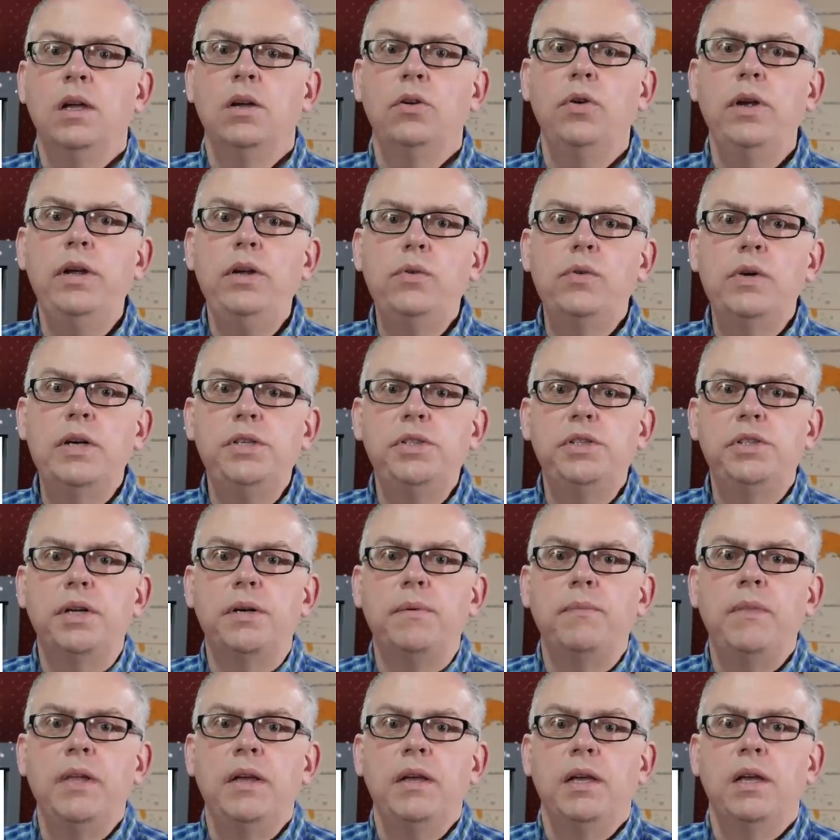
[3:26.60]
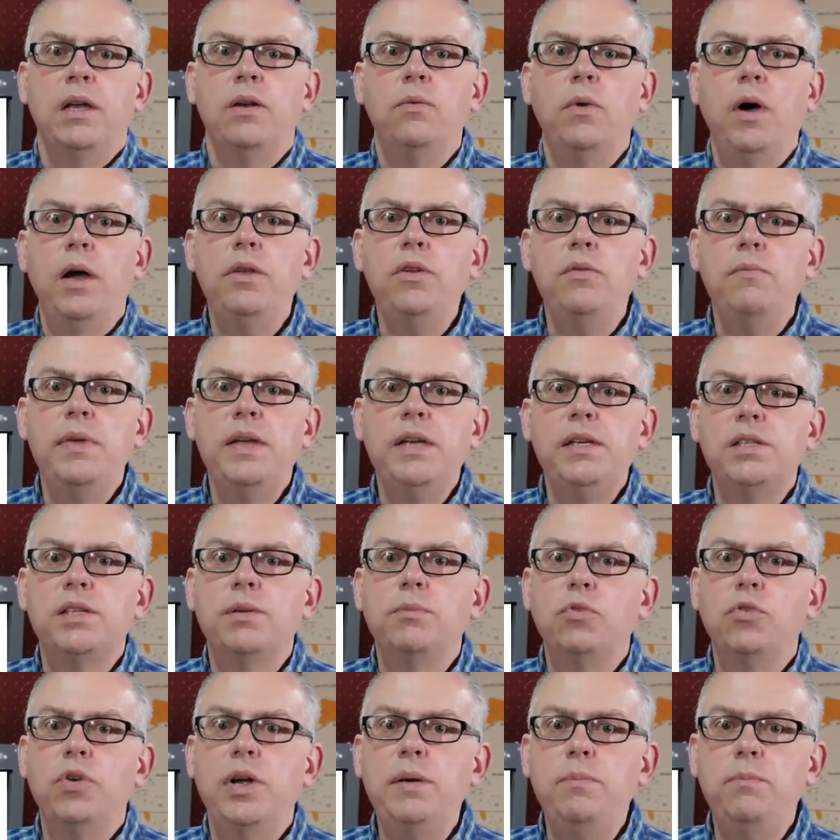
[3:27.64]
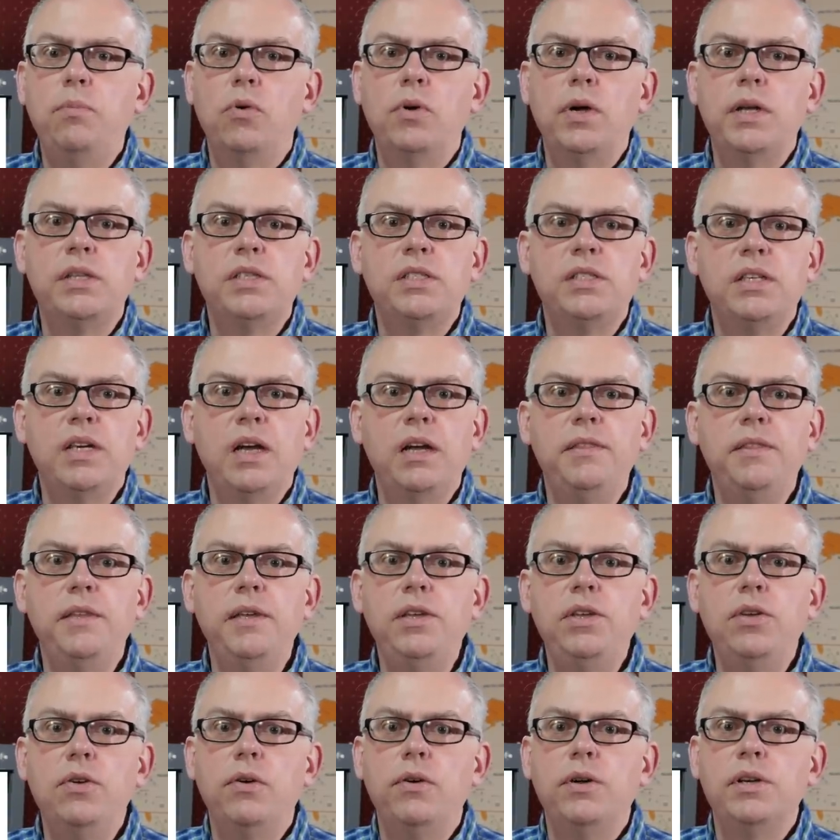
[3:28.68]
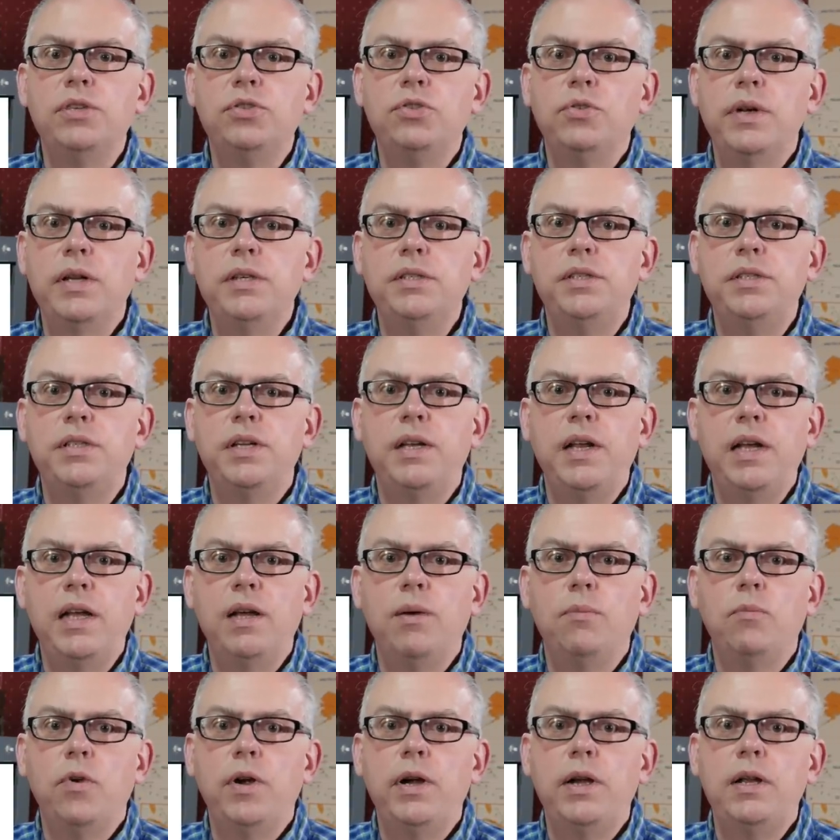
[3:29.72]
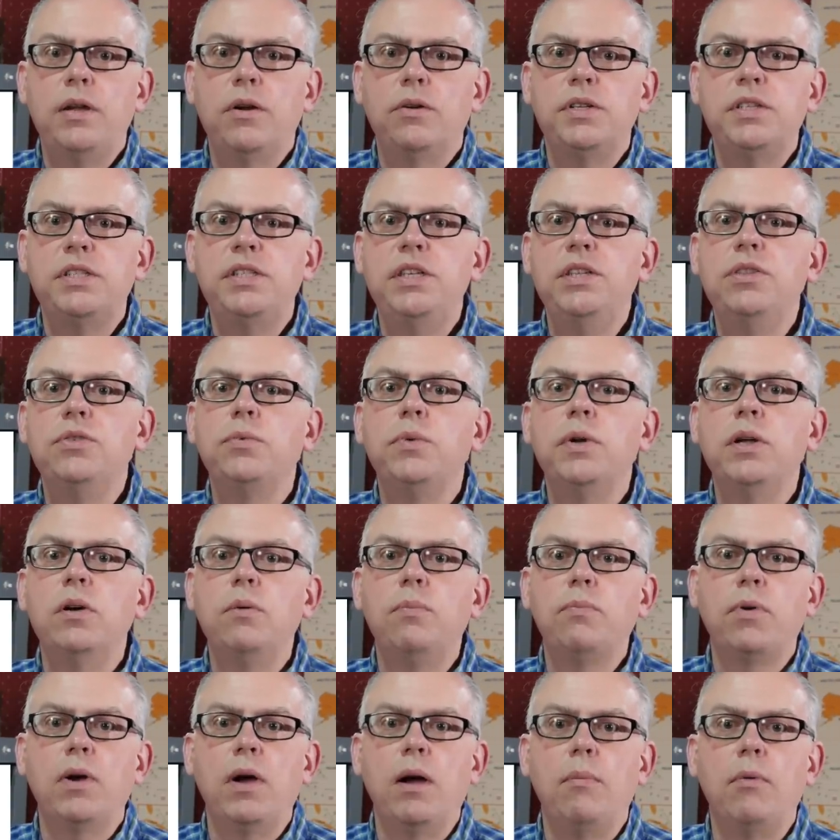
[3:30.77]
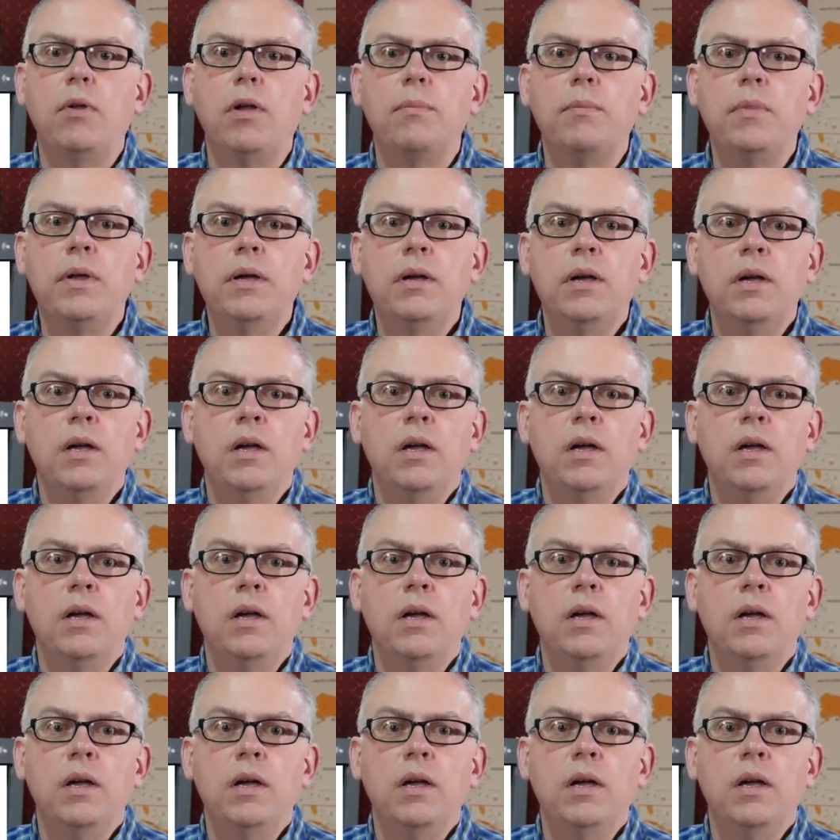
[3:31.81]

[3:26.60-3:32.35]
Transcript: Great question, and while you make some great points, I think you are entrenched in ham radio to see the real problem.